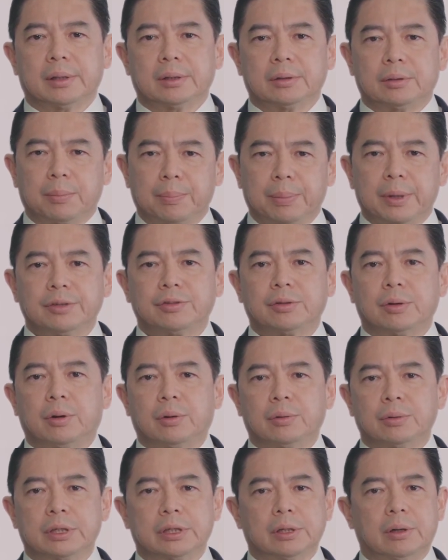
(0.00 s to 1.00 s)
to place
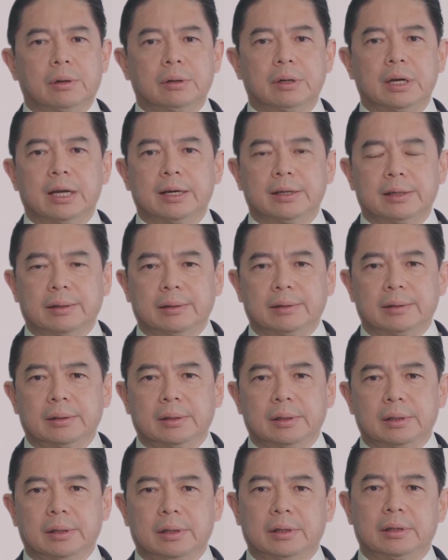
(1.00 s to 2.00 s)
order online
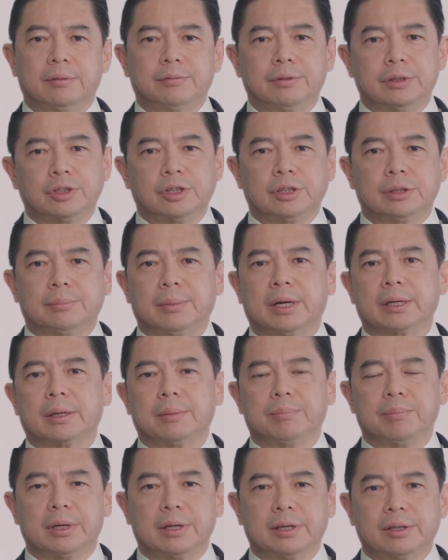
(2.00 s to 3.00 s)
in the virtual
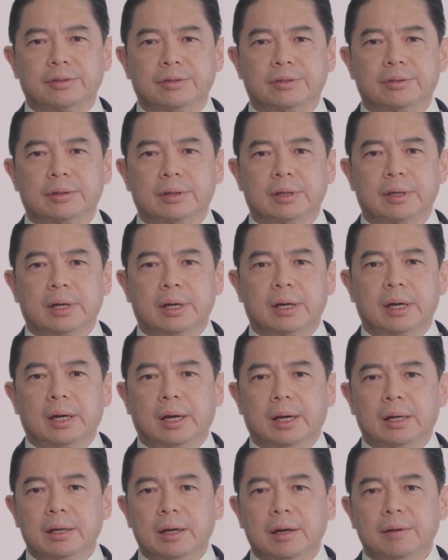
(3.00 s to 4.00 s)
marketplace
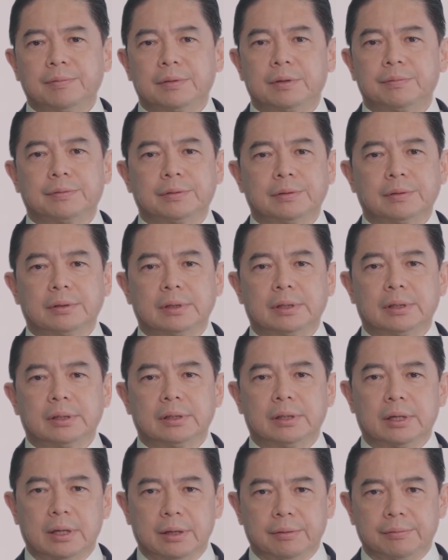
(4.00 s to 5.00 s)
and have the food
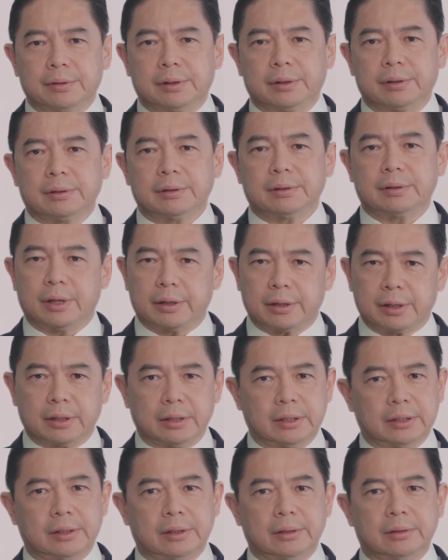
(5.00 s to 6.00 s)
delivered
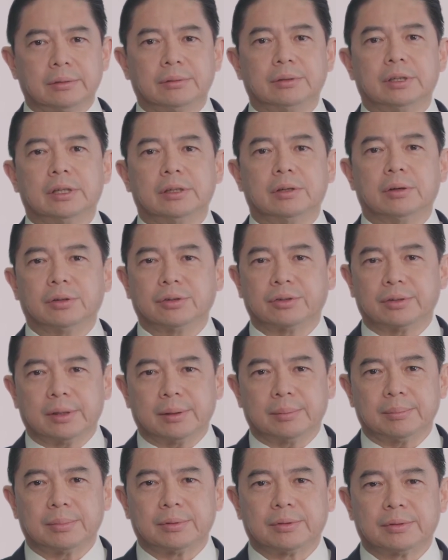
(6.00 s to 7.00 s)
directly to their
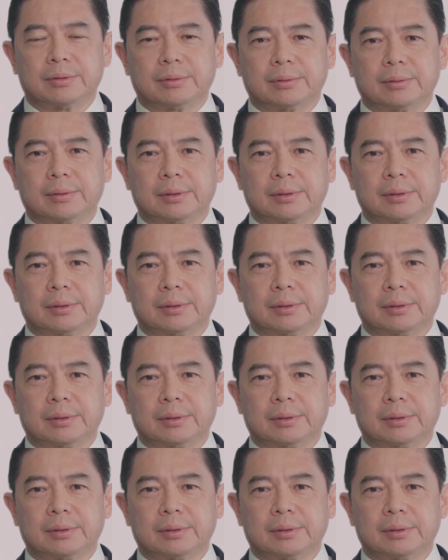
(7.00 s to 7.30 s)
doorsteps.